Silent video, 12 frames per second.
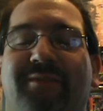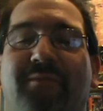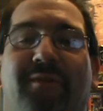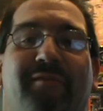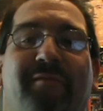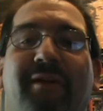to
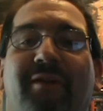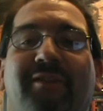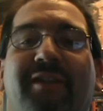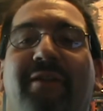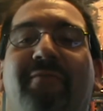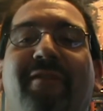one of my
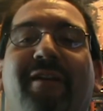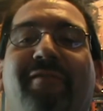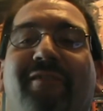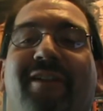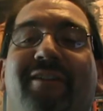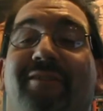all-time
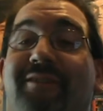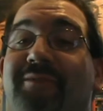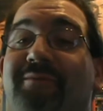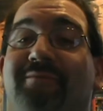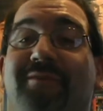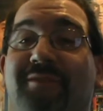favorite
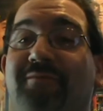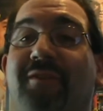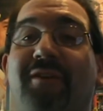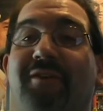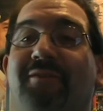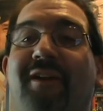to
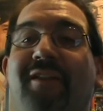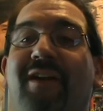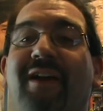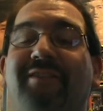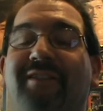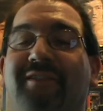one of the great
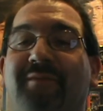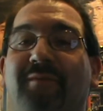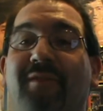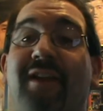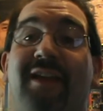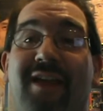lines in this
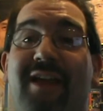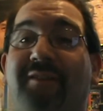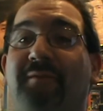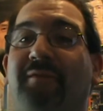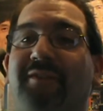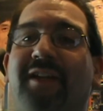movie. And this
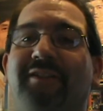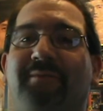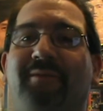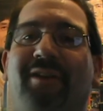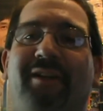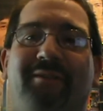movie's got
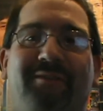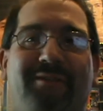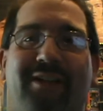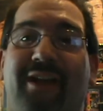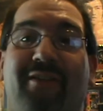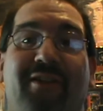some great
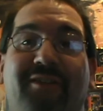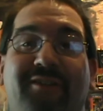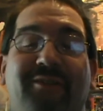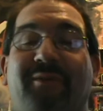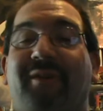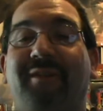dialogue
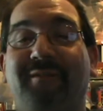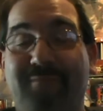to it.